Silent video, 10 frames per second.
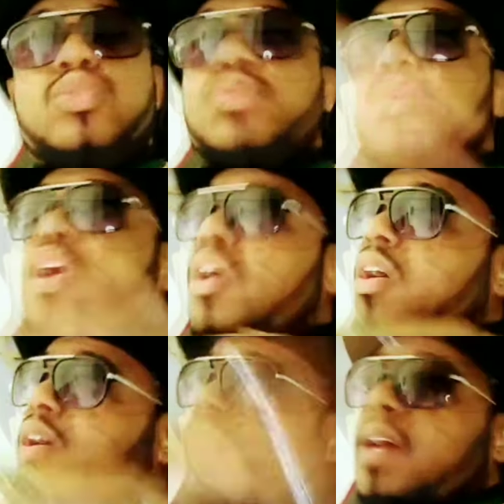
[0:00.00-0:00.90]

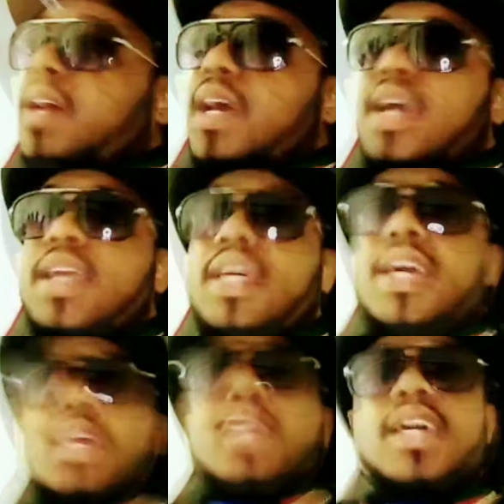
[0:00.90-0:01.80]
and you
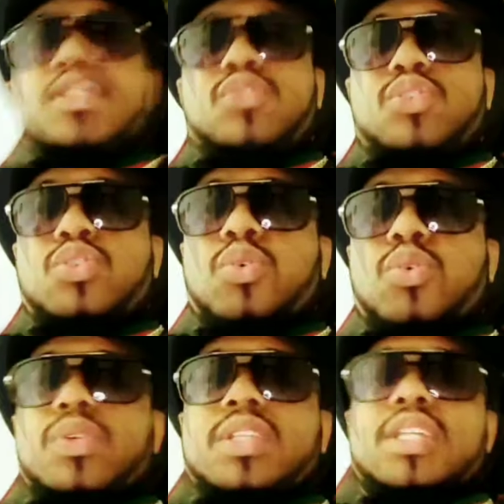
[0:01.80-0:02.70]
don't need to
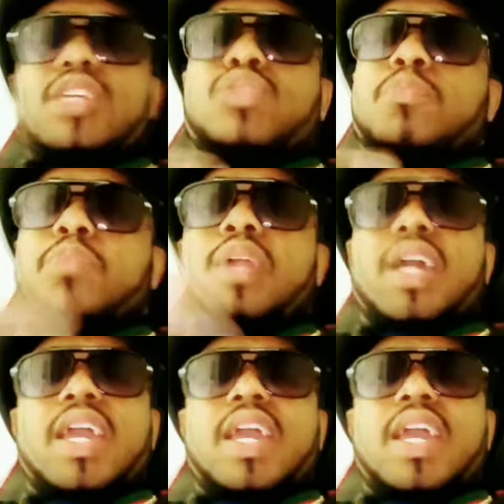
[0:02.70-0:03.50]
plug anything.